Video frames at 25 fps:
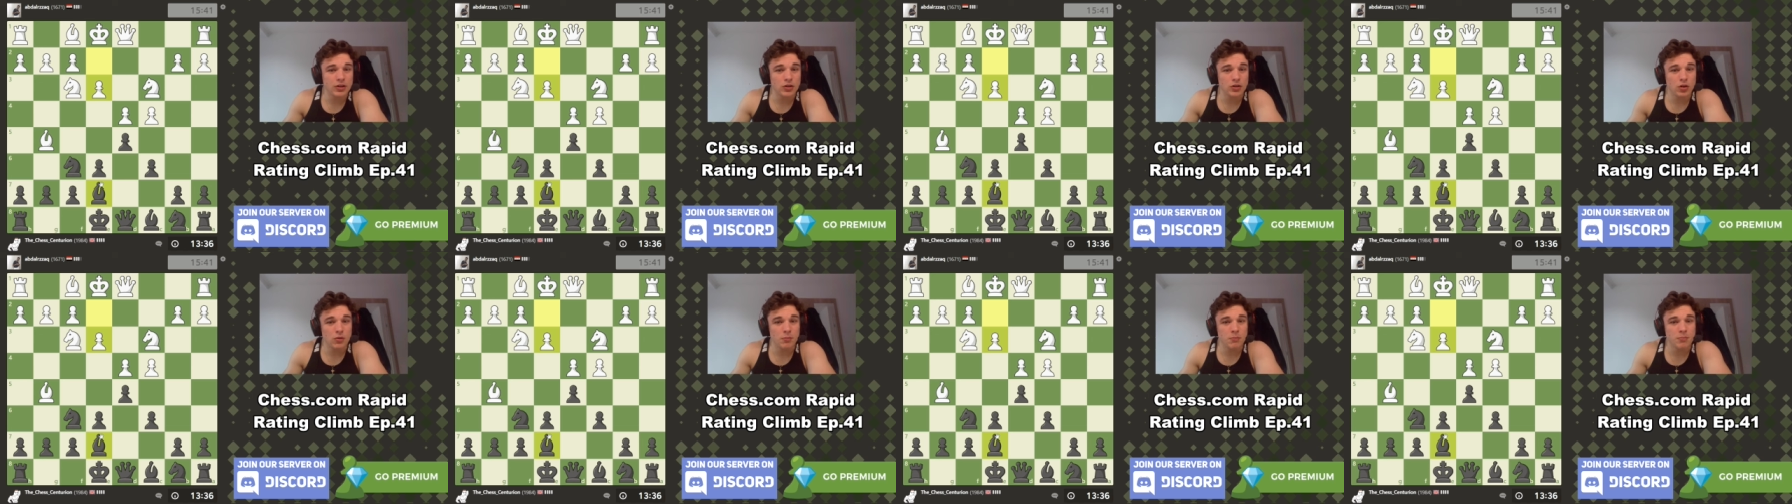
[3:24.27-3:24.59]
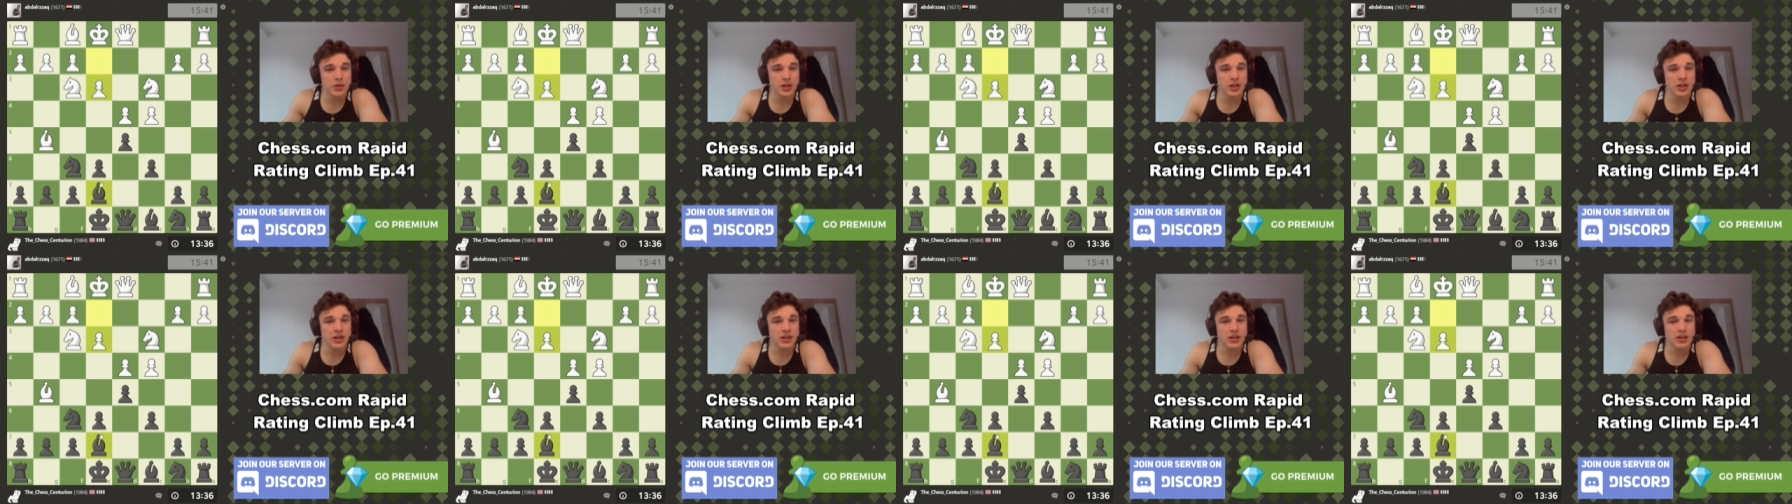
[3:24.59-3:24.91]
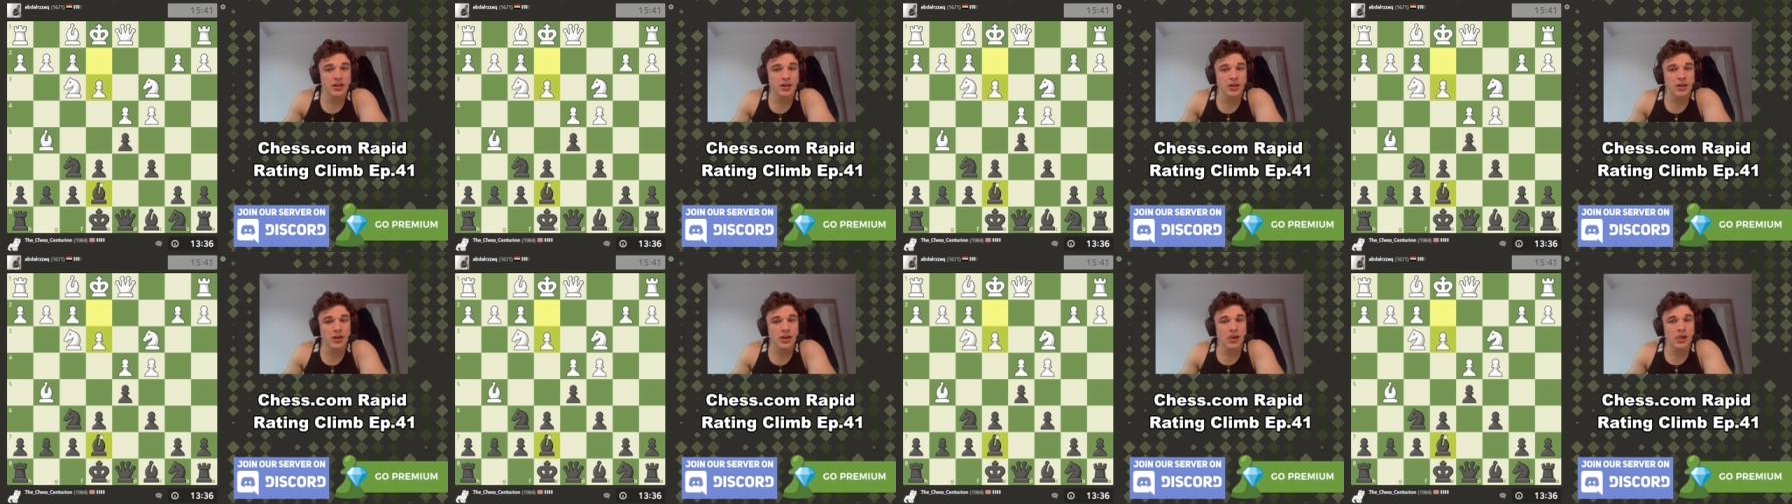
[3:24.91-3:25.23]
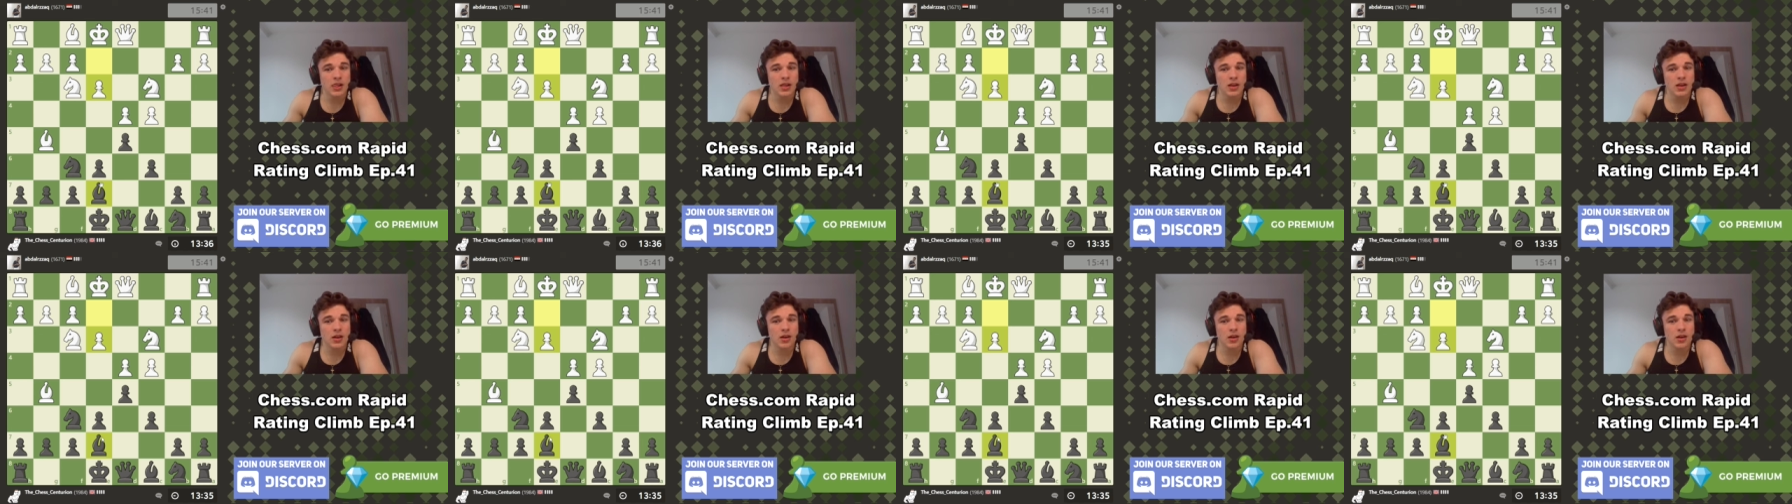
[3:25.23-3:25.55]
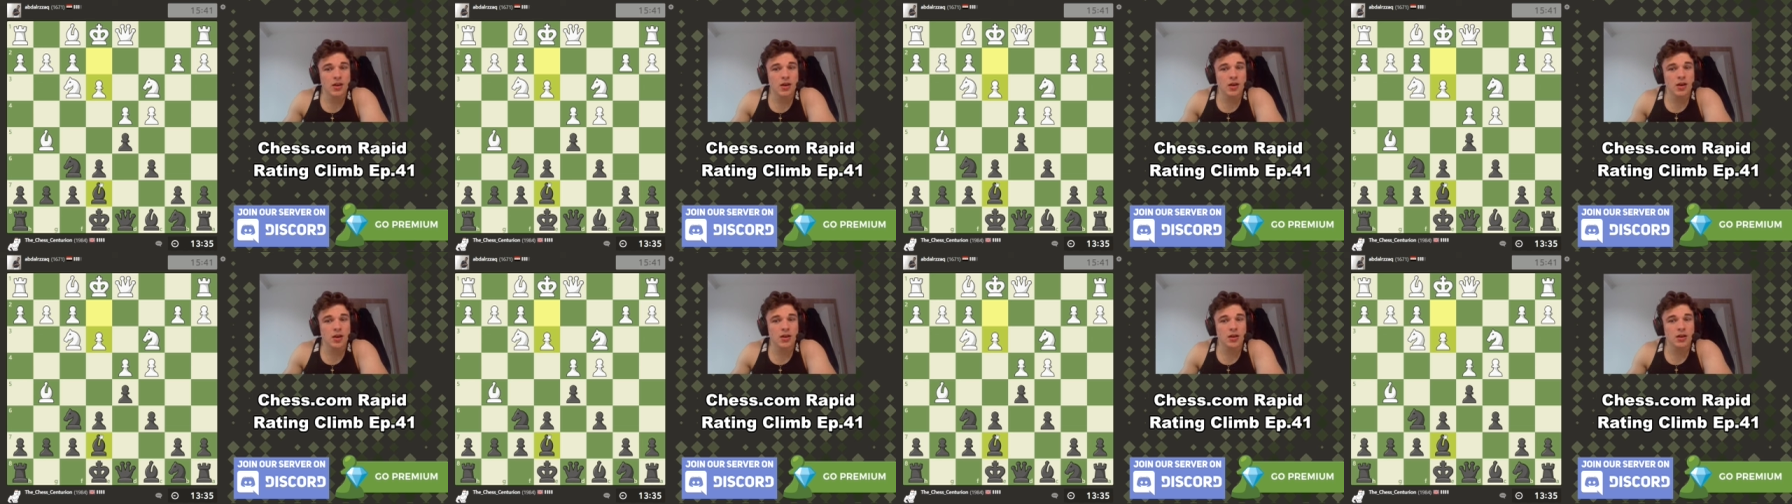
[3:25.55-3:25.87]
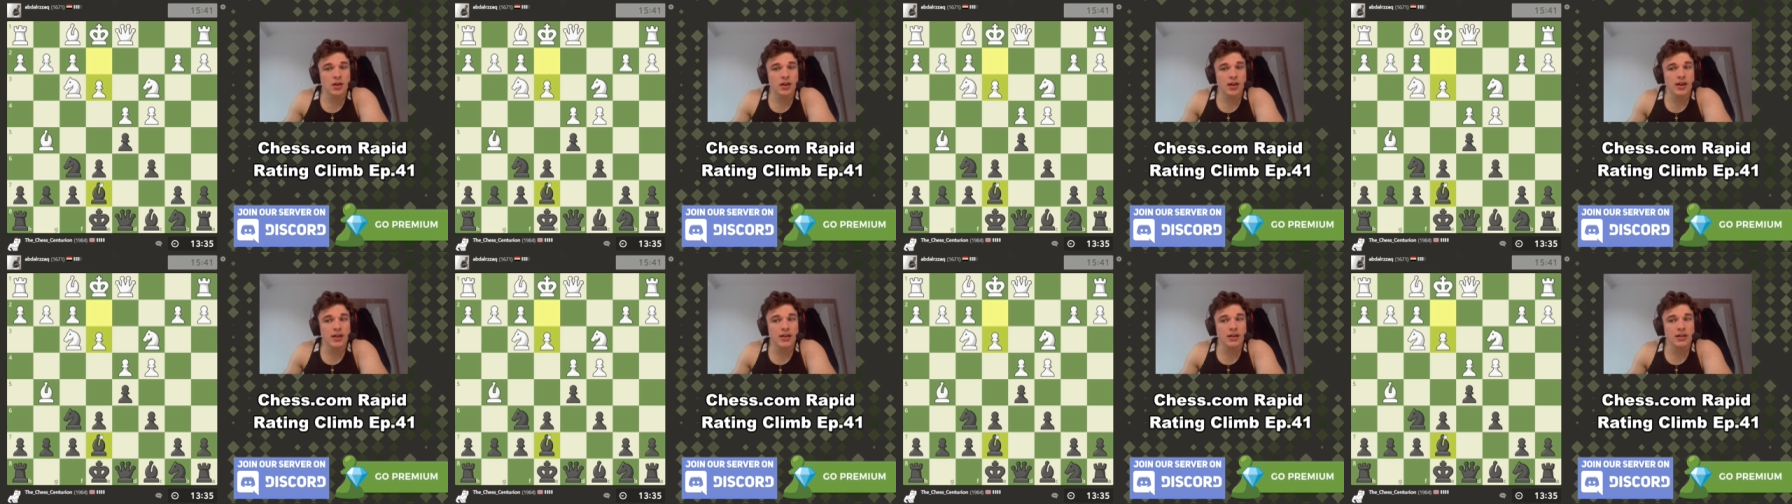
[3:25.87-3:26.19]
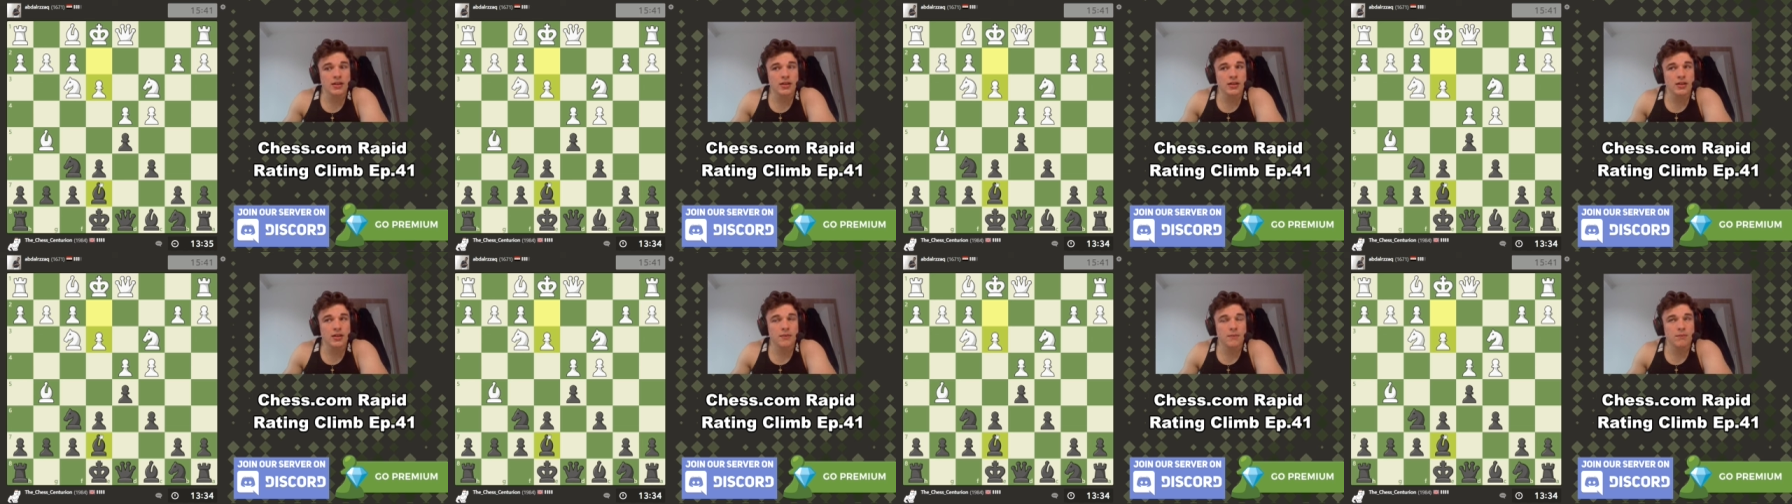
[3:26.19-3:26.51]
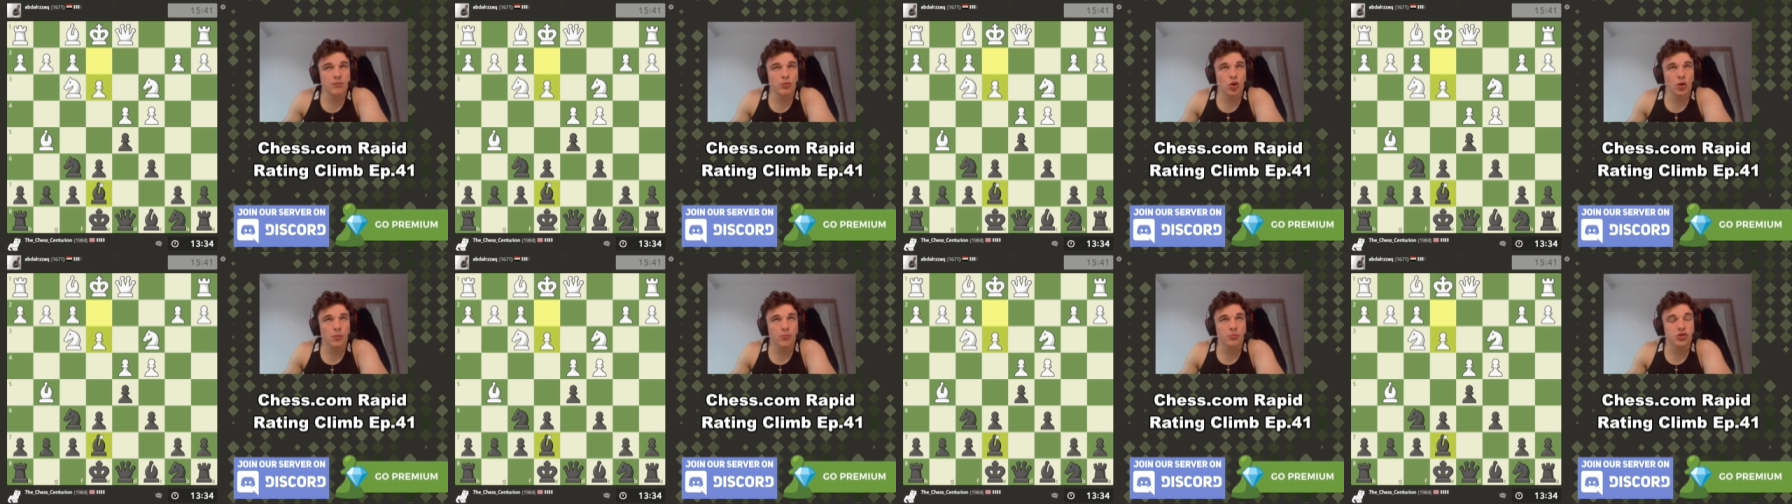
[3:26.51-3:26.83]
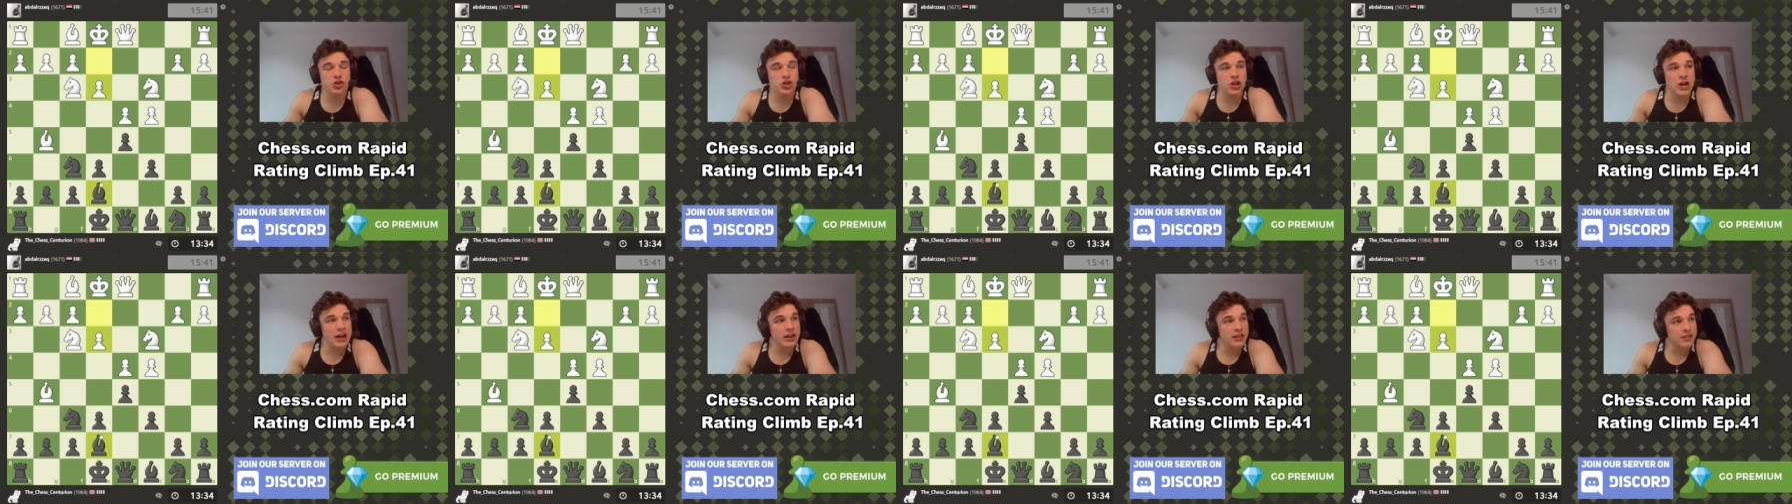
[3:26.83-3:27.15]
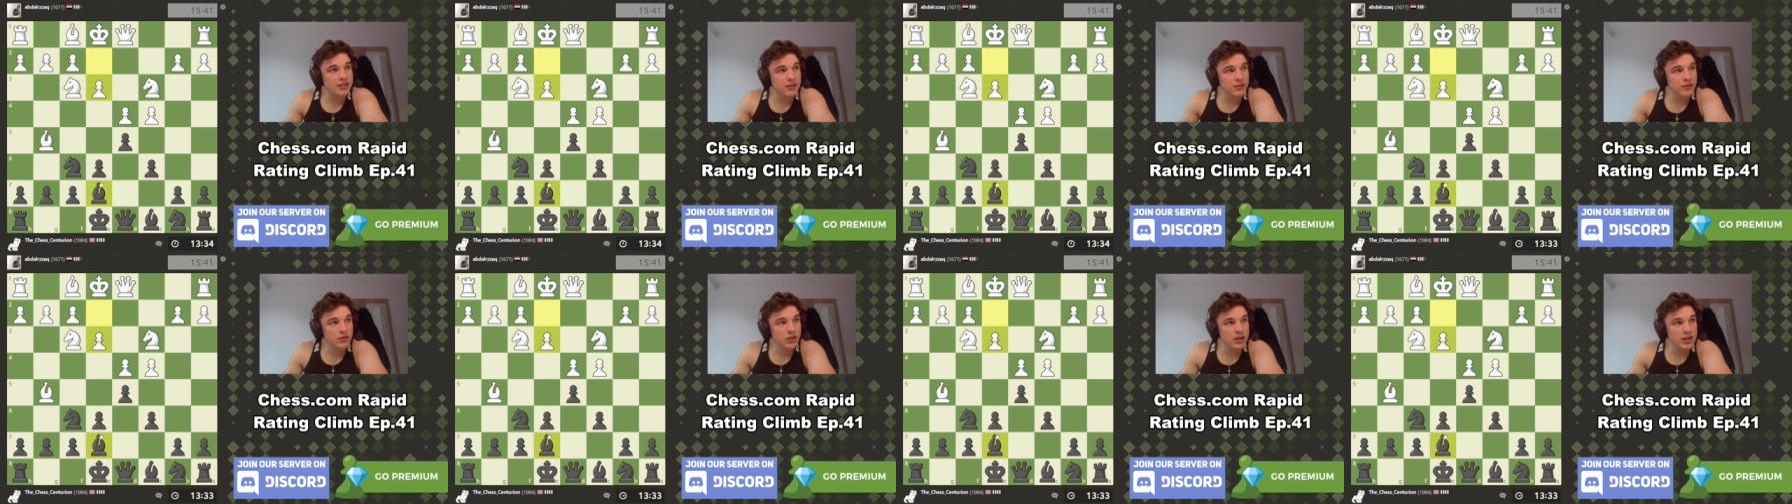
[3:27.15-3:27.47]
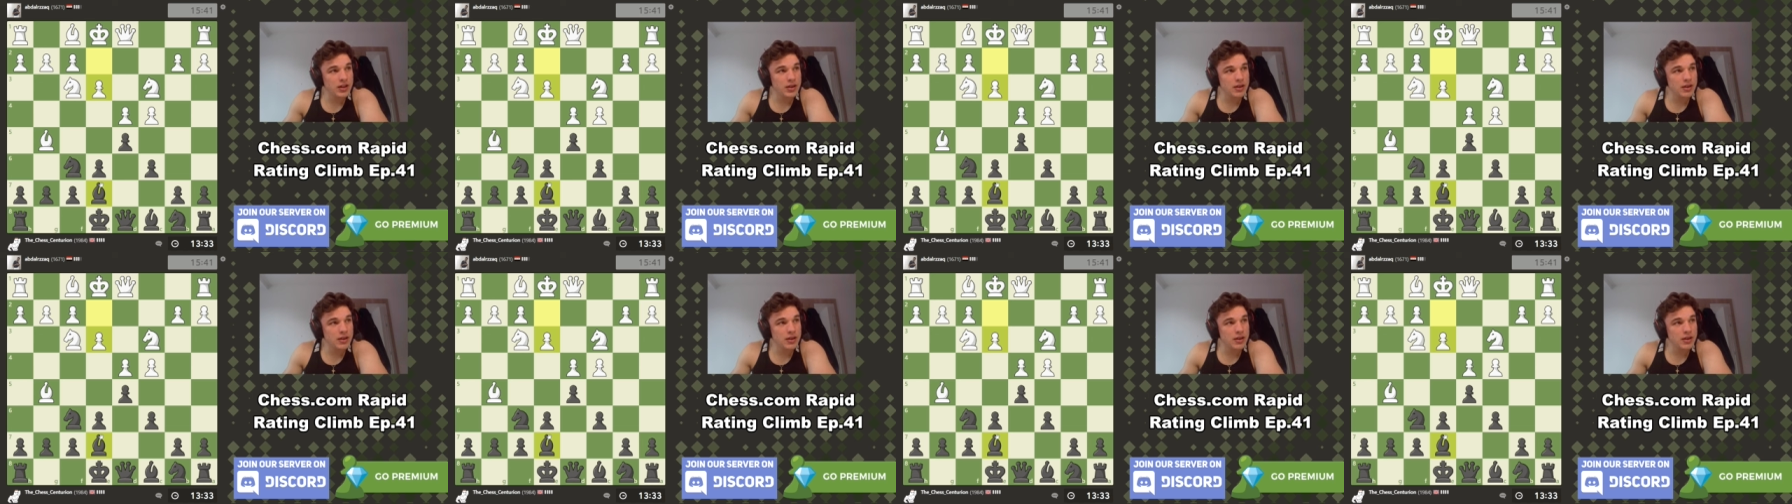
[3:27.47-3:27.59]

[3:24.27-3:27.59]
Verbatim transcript: not be like objectively